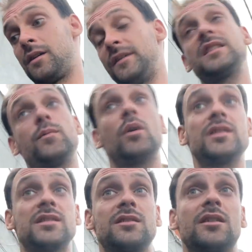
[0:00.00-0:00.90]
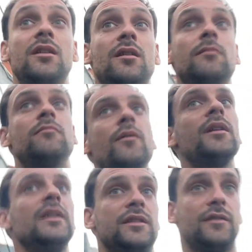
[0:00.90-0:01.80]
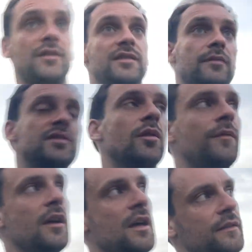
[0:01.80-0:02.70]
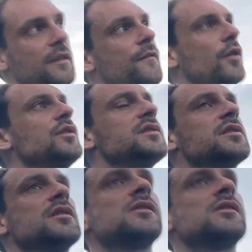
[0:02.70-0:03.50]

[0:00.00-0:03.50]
that was really interesting. So the first